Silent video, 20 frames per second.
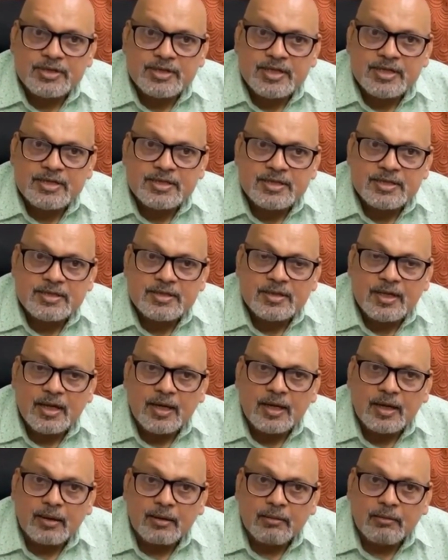this
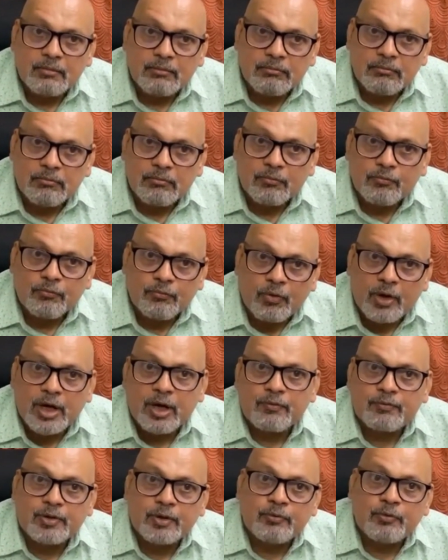one
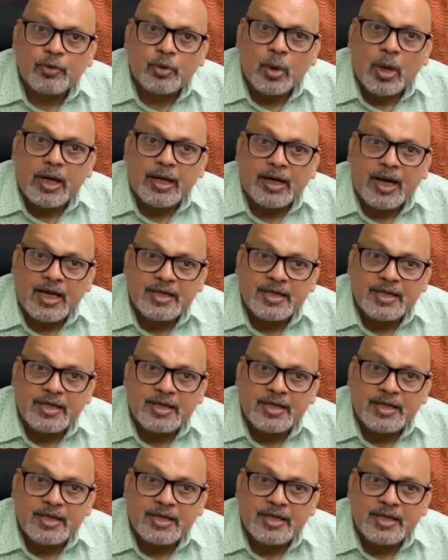of the viewer